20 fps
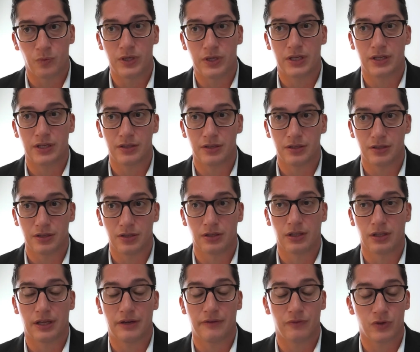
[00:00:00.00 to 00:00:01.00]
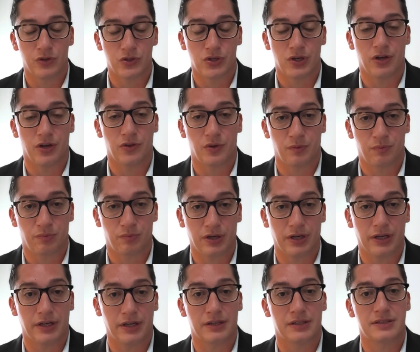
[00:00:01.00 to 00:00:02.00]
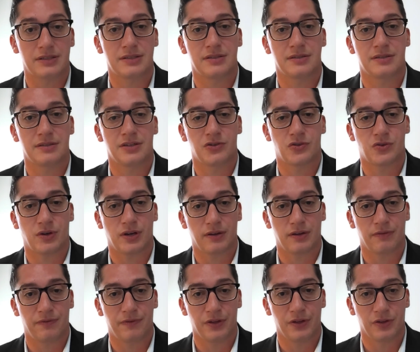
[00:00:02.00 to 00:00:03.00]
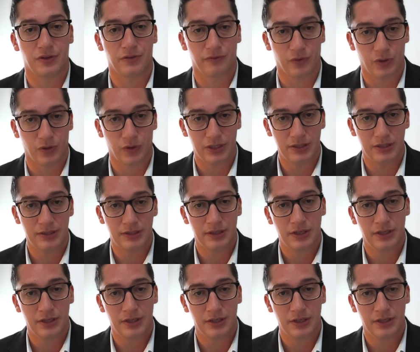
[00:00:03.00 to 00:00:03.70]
we can leverage other products to try to fill the void.